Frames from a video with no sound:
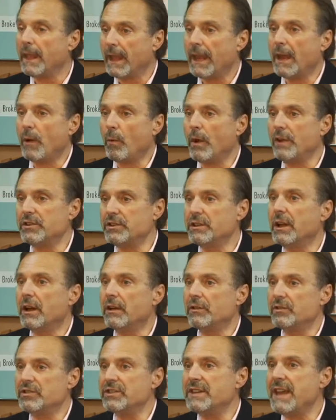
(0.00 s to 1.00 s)
And I want you to
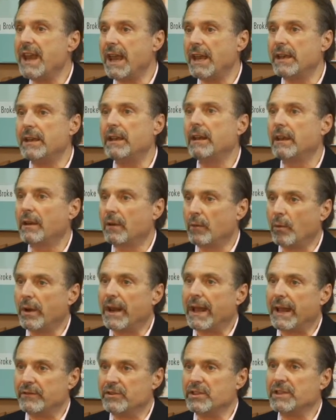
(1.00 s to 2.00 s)
understand what
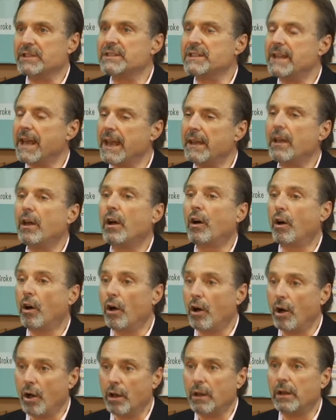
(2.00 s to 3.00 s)
I've just said,
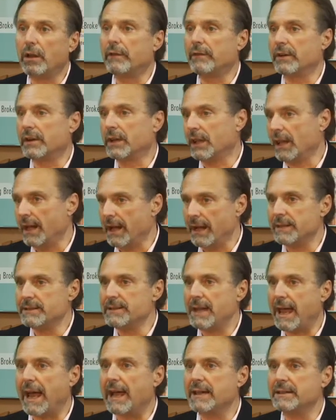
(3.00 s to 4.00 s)
all of a client's
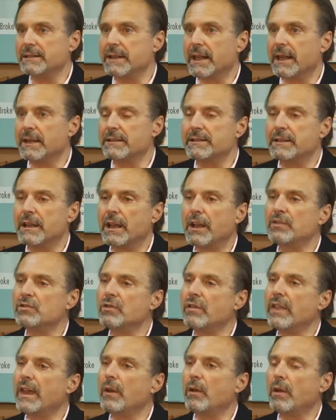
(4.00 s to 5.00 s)
assets, so
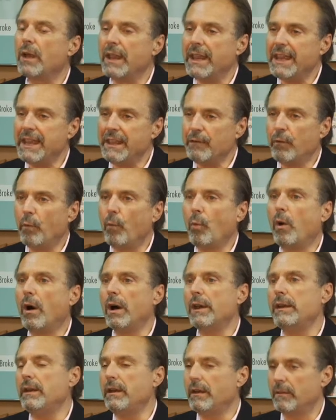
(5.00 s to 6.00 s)
that if
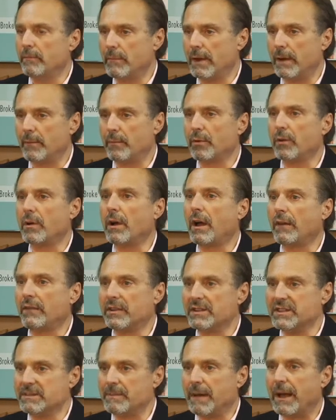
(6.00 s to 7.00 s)
one member of a
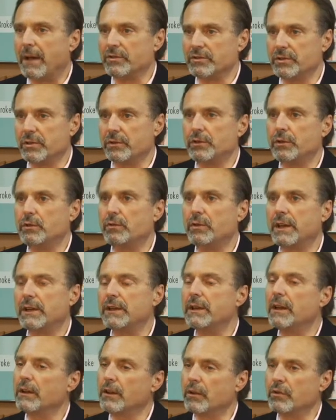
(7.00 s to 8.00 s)
spousal unit
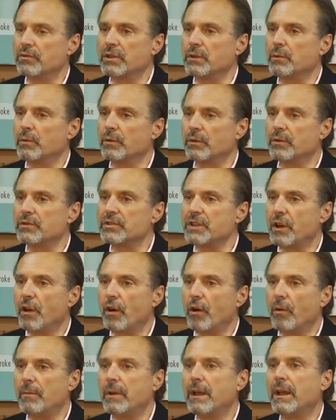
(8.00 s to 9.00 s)
goes into a nursing
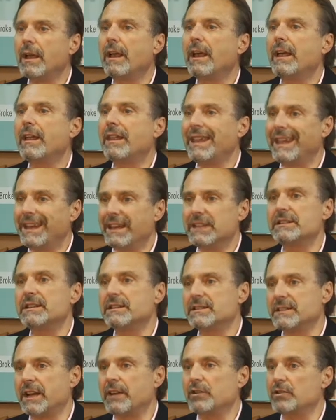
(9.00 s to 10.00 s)
home, it is
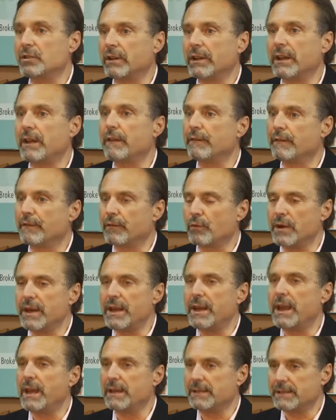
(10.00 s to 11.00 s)
essentially
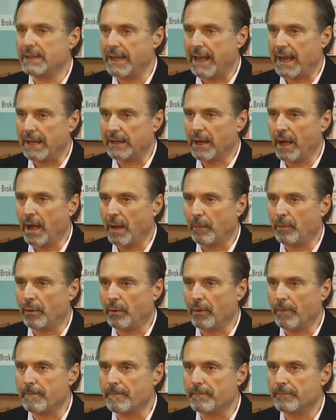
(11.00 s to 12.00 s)
free to that
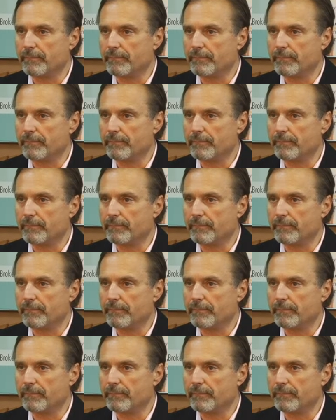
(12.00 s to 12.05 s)
couple.